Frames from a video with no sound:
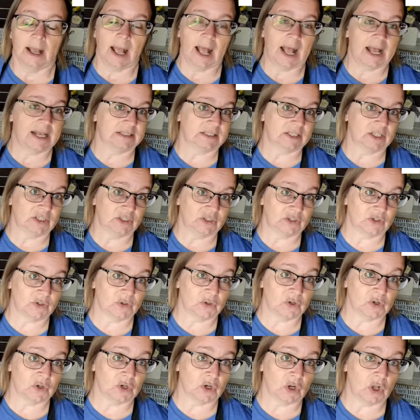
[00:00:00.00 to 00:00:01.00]
as a little
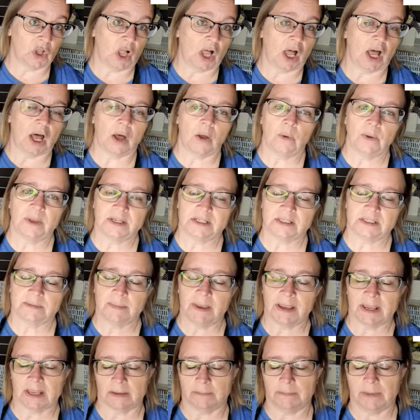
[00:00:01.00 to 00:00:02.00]
girl always
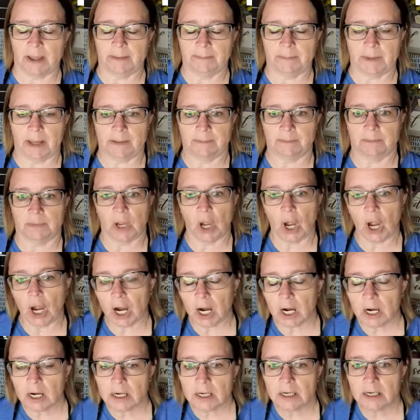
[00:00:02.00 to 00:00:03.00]
making my mom
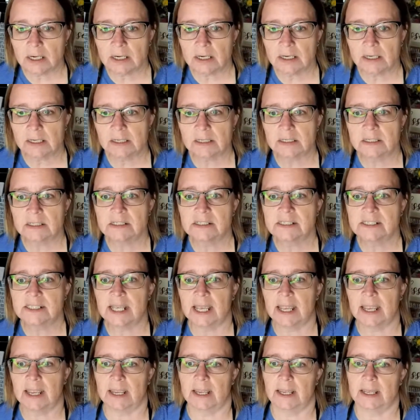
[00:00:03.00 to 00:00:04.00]
cards
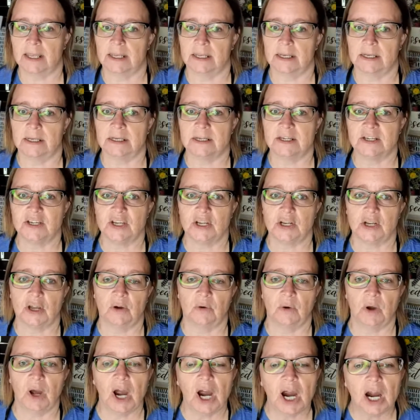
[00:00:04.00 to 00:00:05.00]
and, you
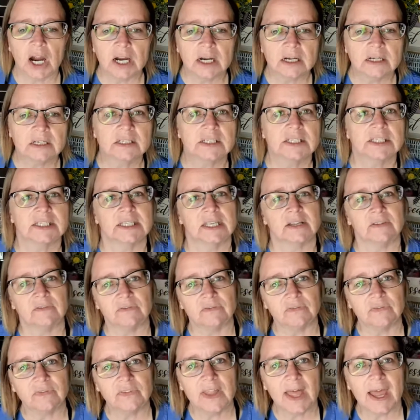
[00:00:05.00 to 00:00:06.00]
know, hearts and
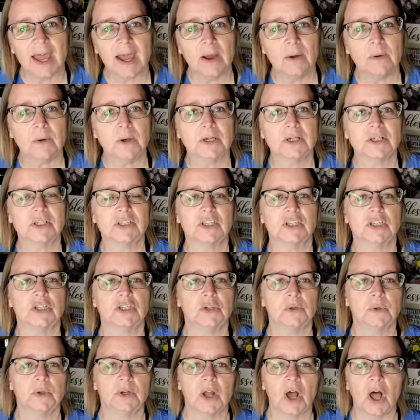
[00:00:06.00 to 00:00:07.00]
flowers and
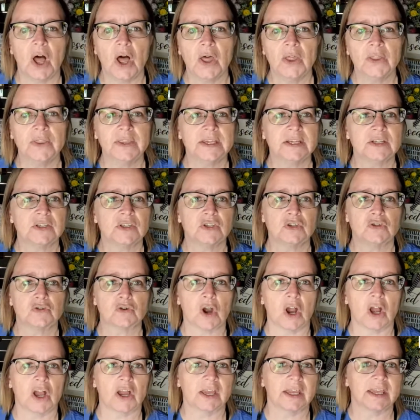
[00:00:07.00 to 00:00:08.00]
doing all these
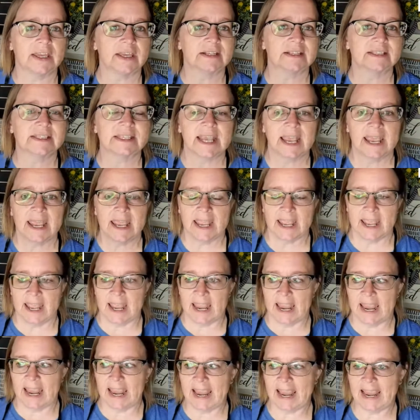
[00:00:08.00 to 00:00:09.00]
drawings
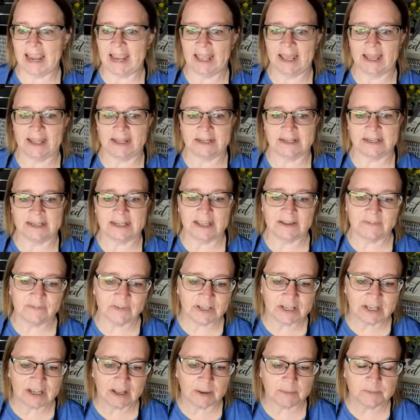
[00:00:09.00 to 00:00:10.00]
and
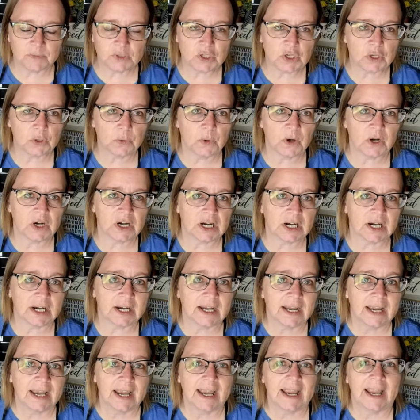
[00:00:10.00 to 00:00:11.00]
giving them to
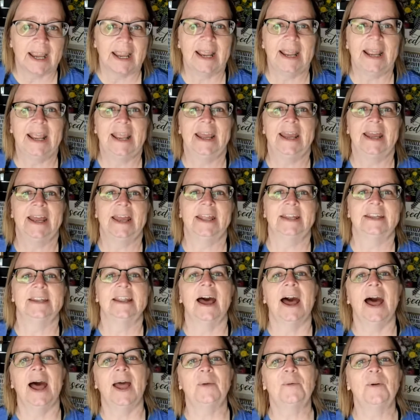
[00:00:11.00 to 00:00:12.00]
her. And
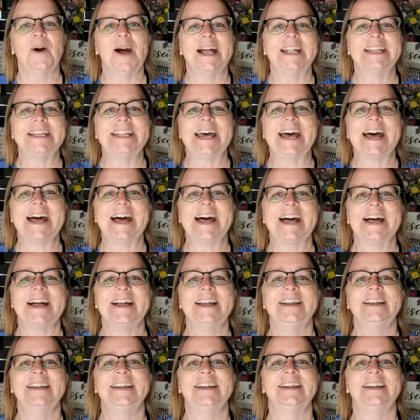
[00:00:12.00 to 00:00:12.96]
hi, Wanda.